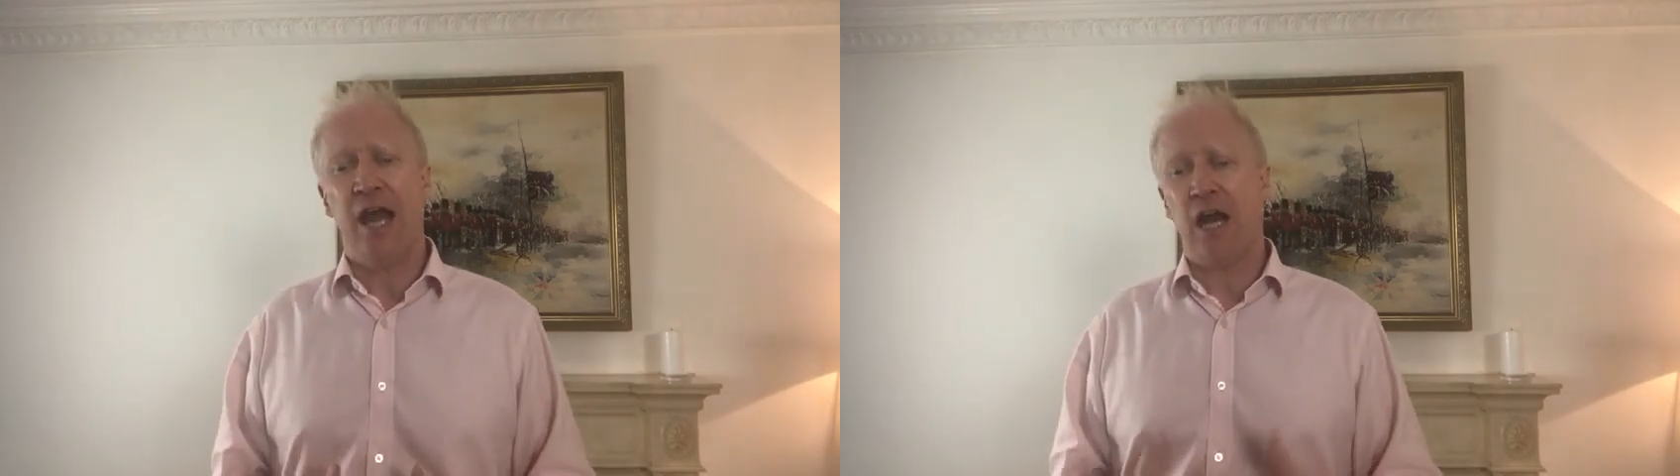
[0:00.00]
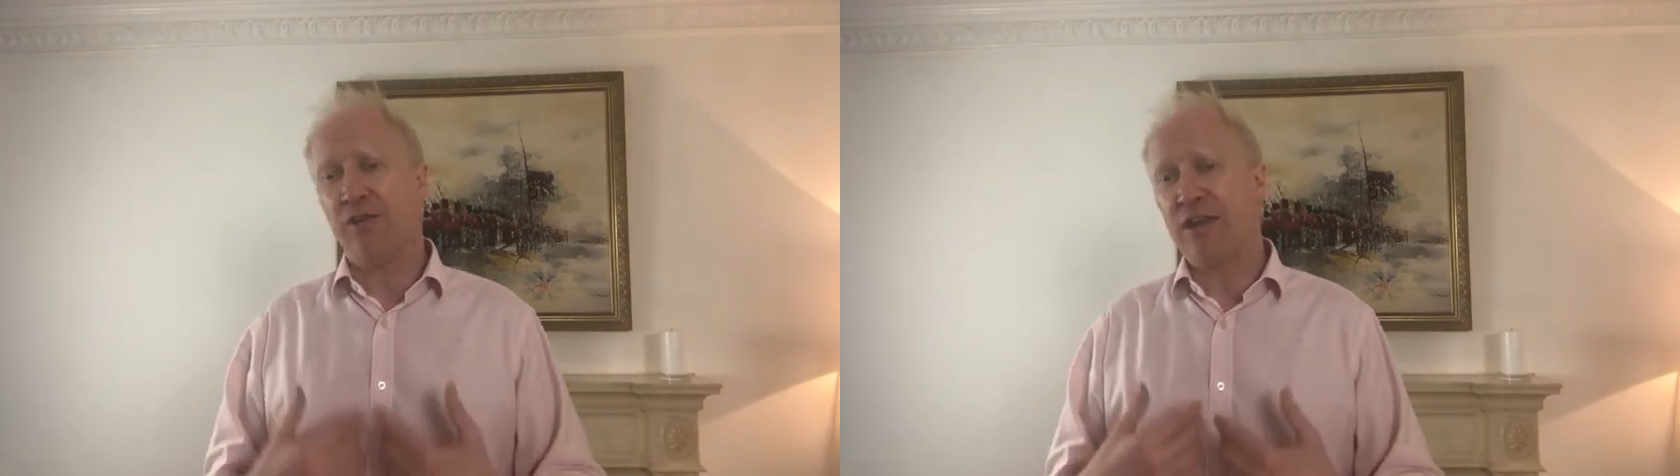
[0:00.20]

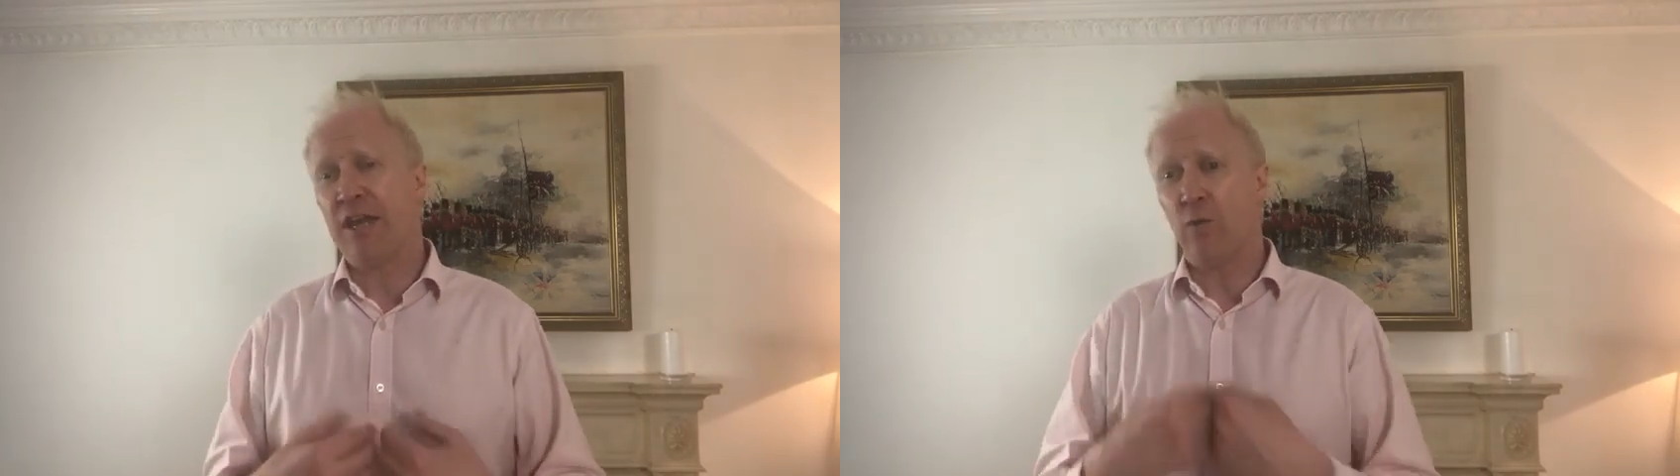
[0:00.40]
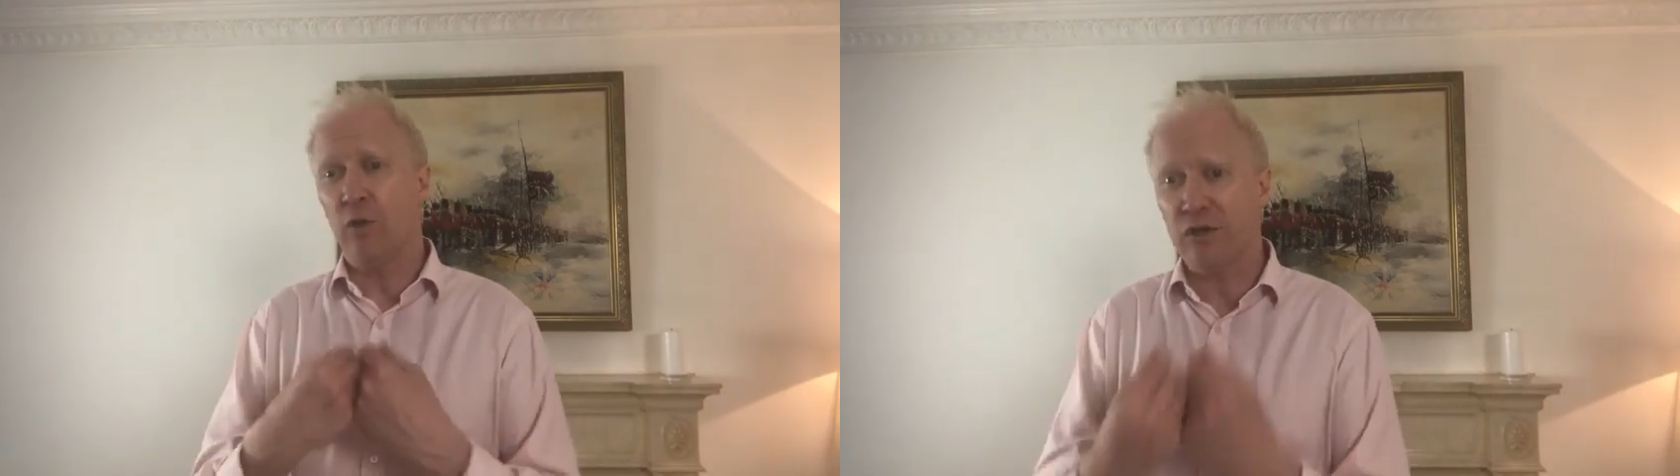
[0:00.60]
and I think
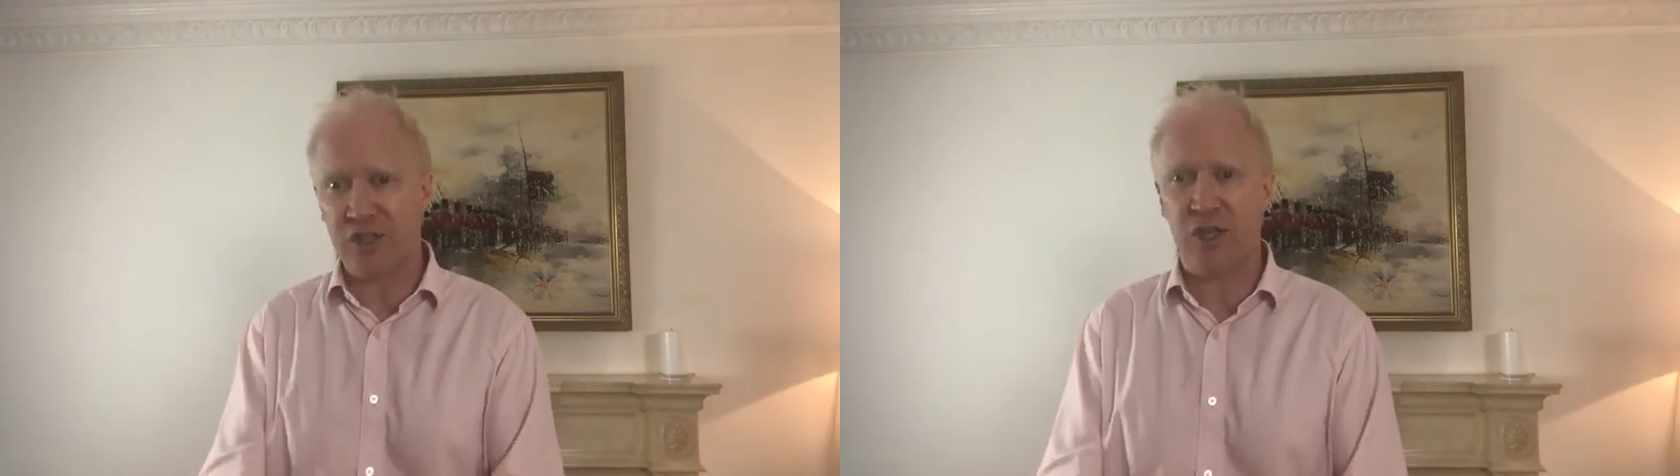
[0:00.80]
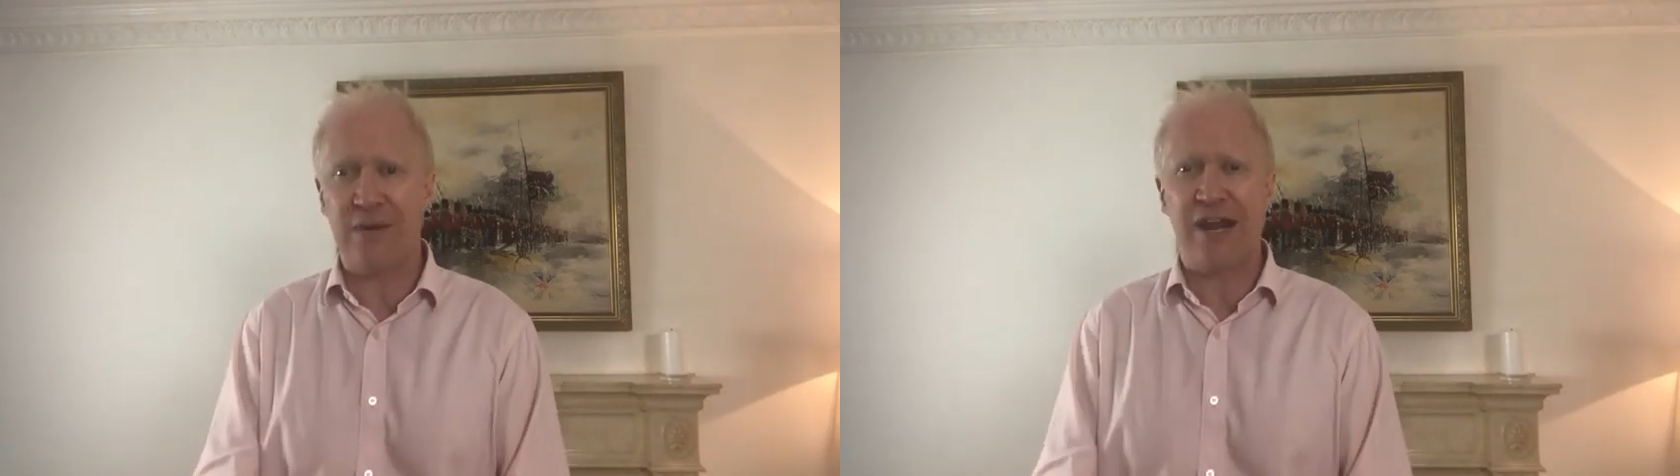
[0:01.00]
it will
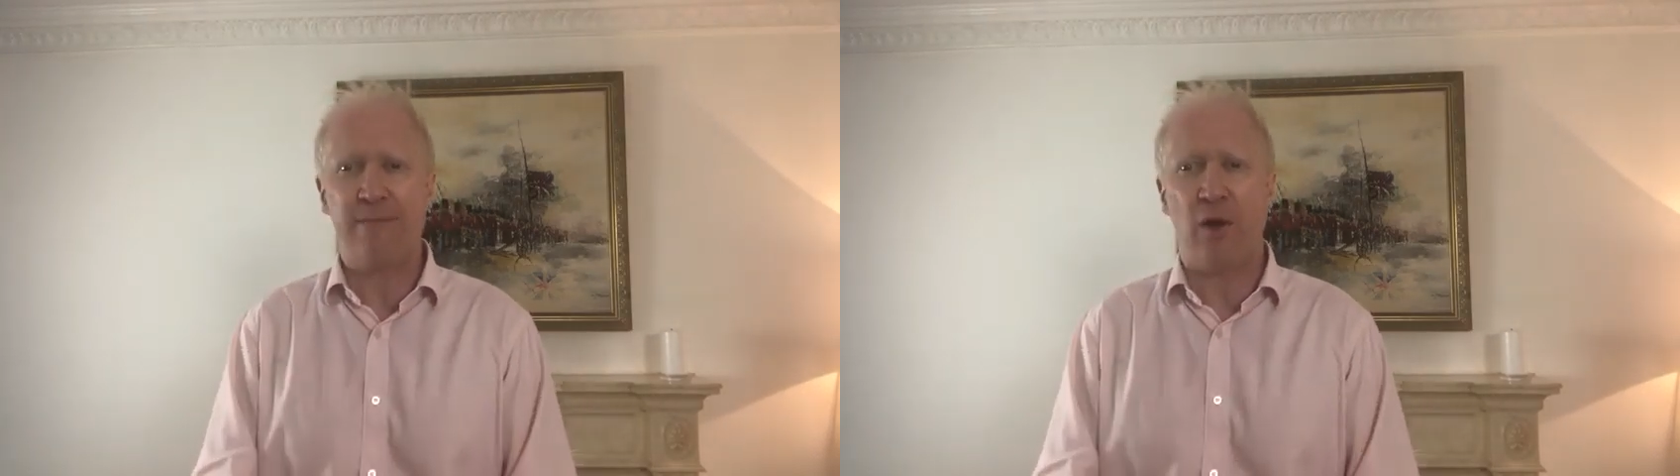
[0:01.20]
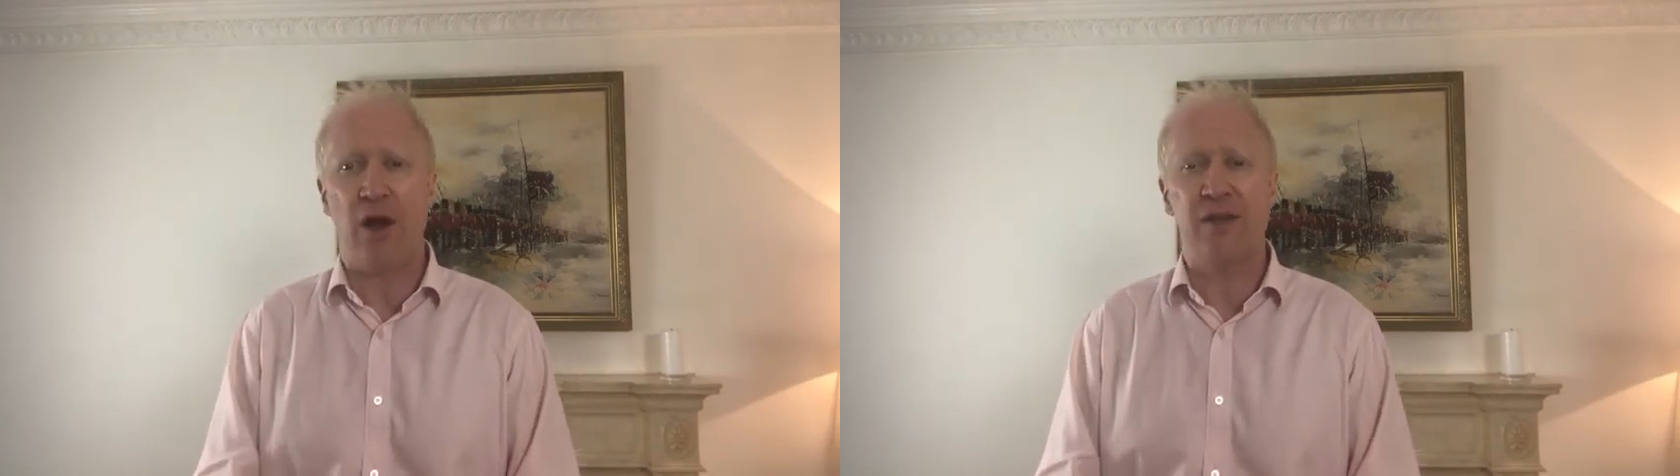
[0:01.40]

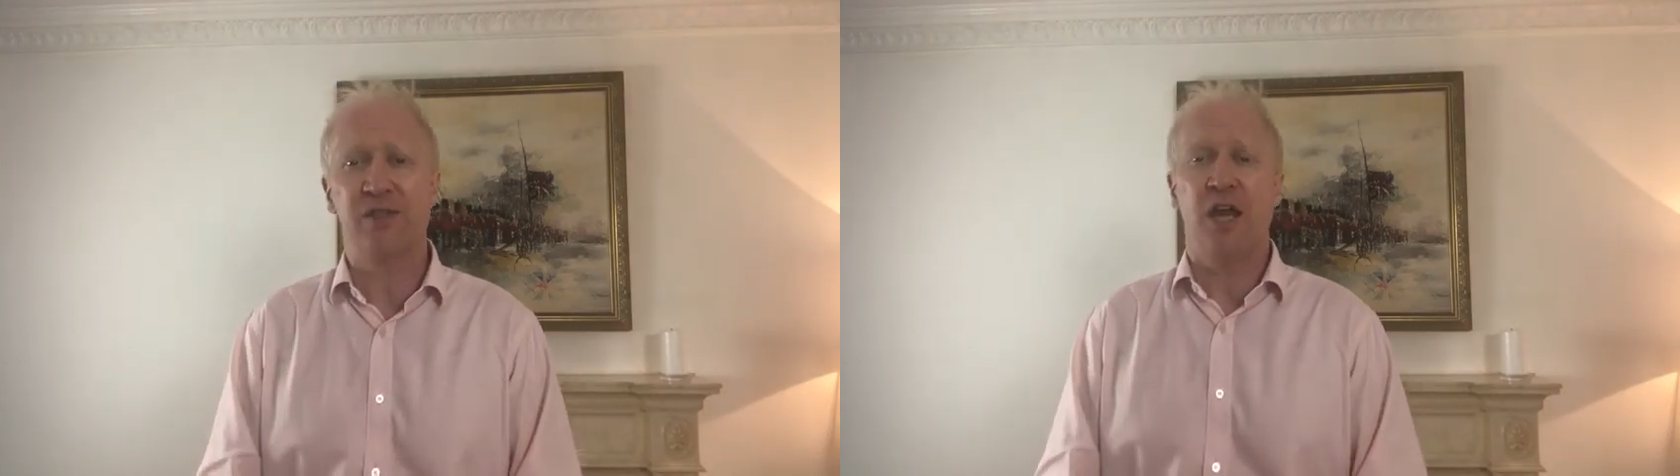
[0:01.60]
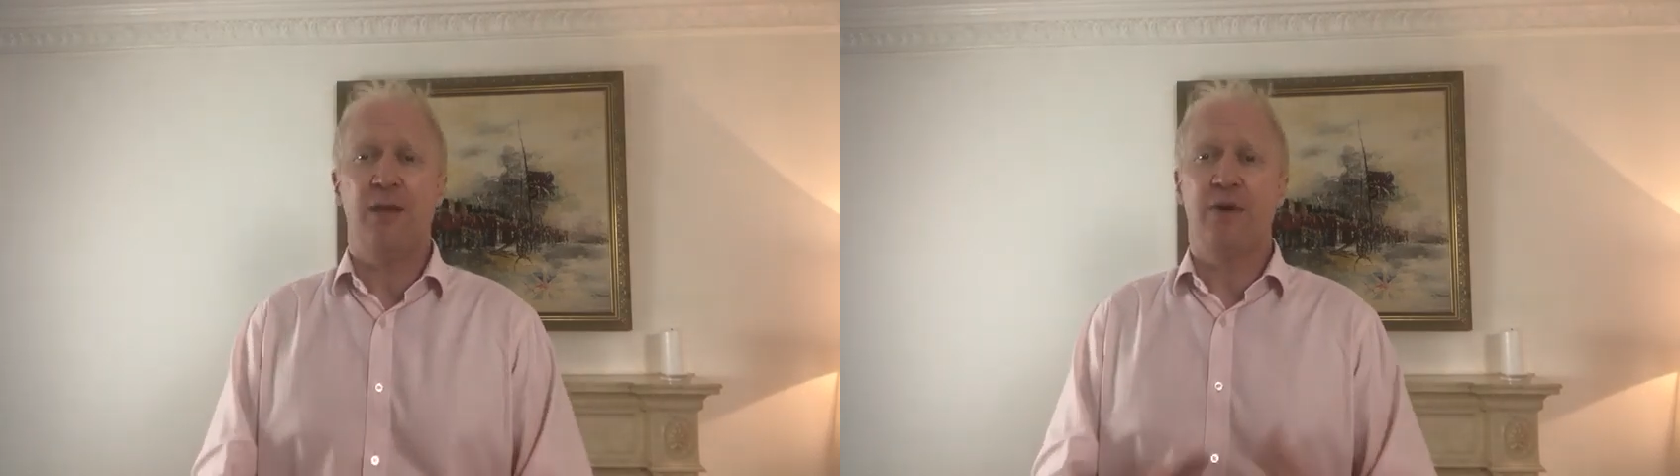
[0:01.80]
stimulate buyers,